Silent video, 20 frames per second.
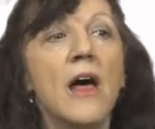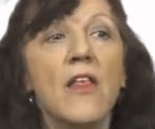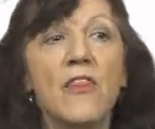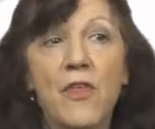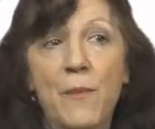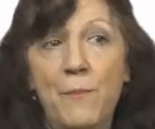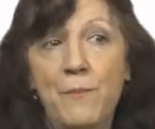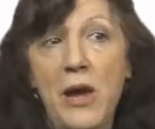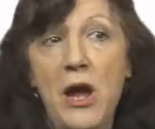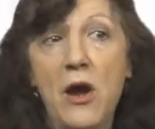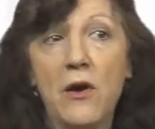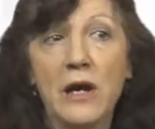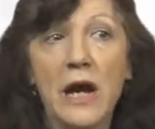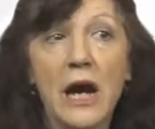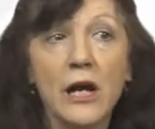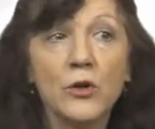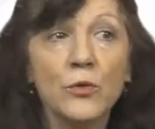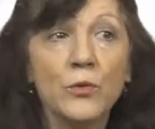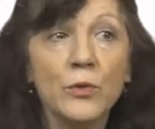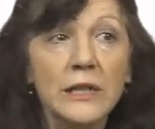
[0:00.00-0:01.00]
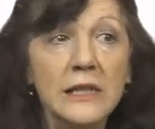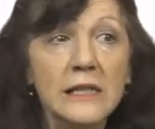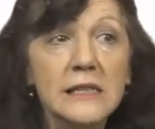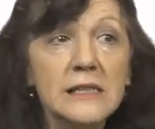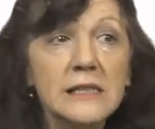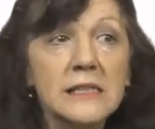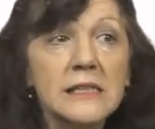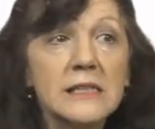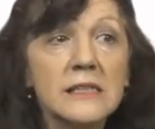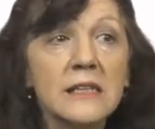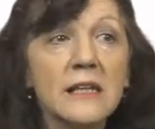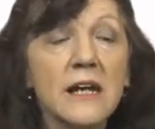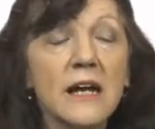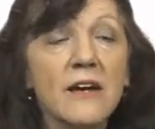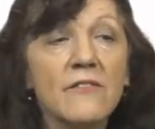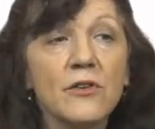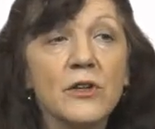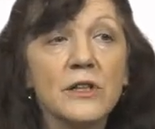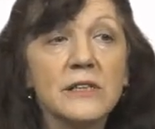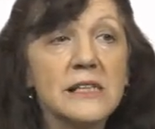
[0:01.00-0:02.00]
the pair agrees,
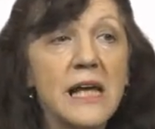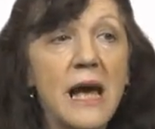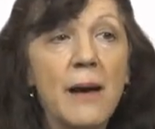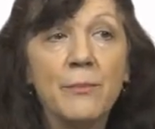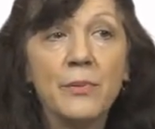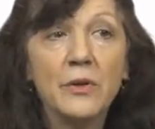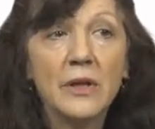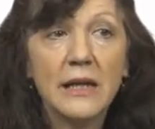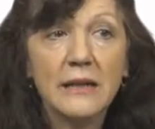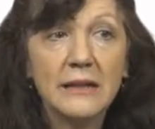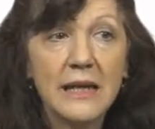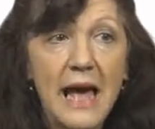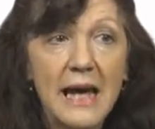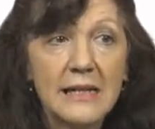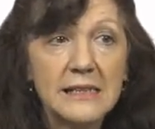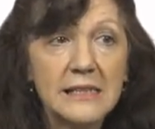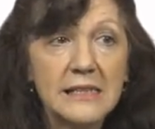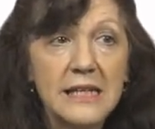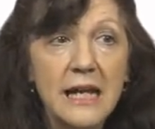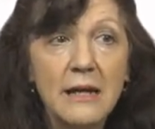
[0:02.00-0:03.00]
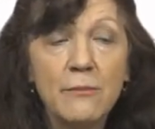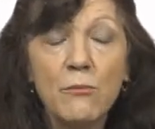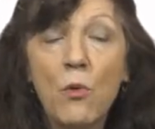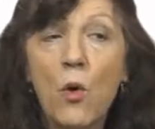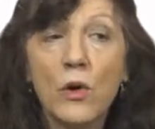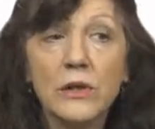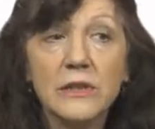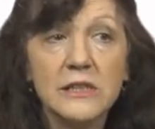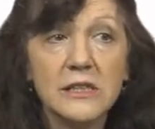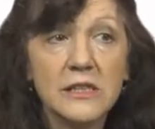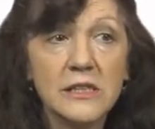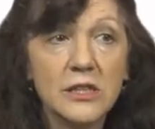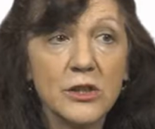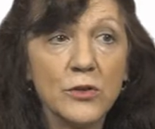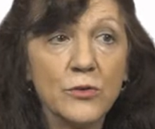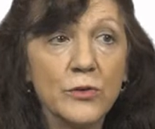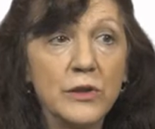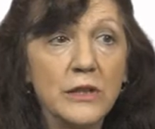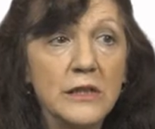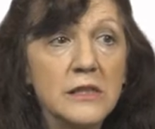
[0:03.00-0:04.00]
for example, on last name or
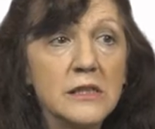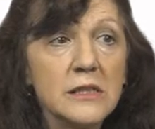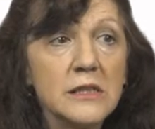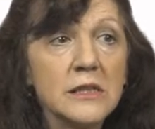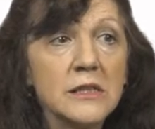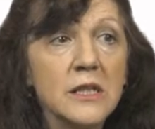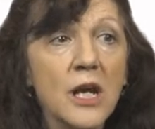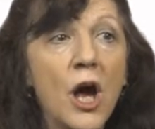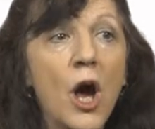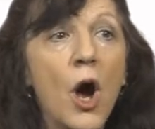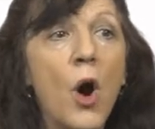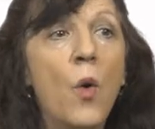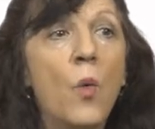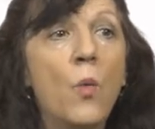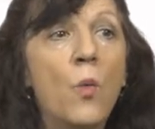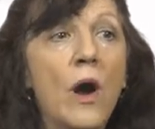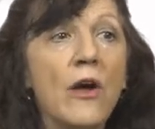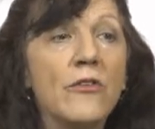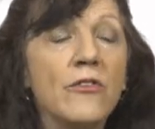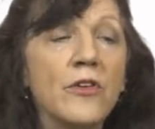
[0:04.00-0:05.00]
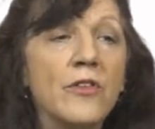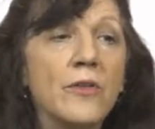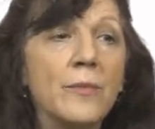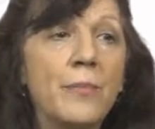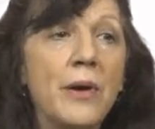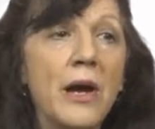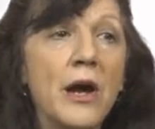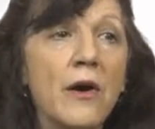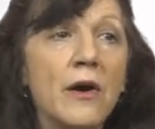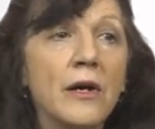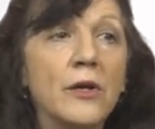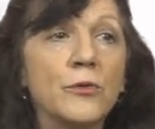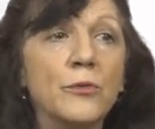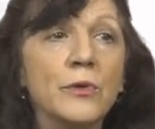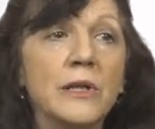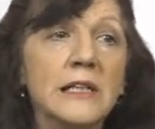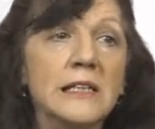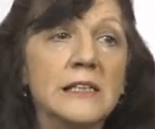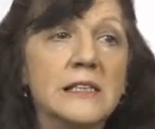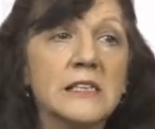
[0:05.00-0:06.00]
disagrees, whether the pair
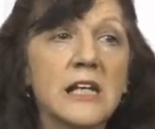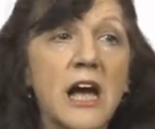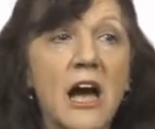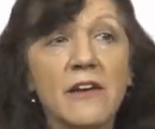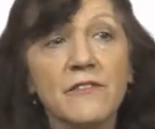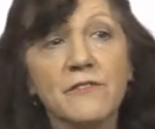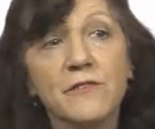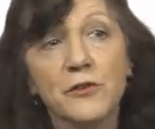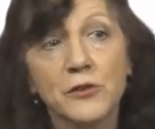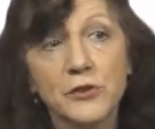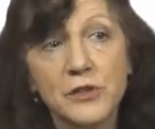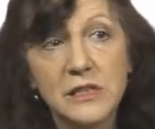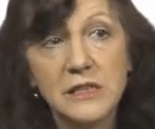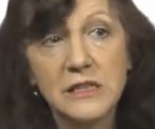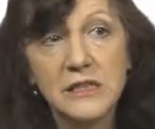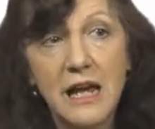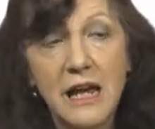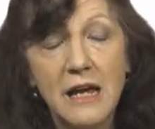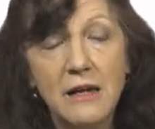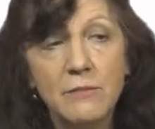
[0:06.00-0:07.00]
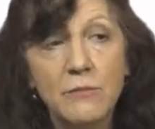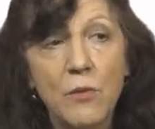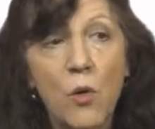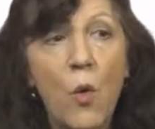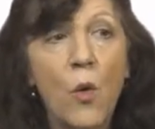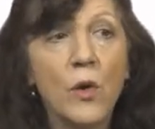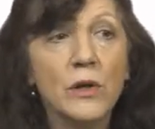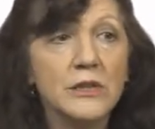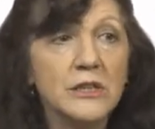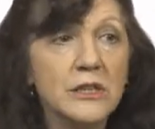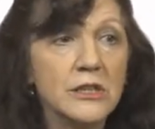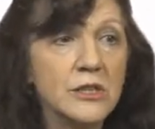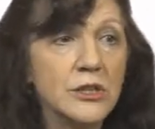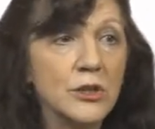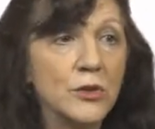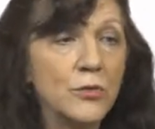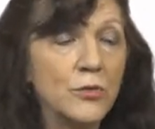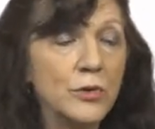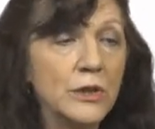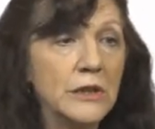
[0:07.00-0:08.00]
agrees on first name or
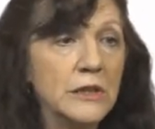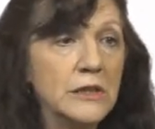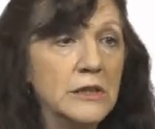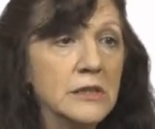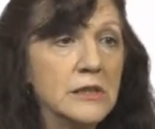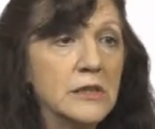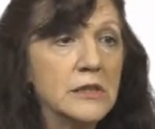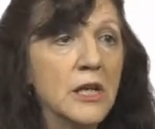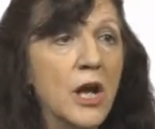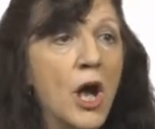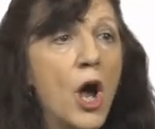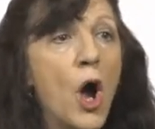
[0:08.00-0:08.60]
disagrees,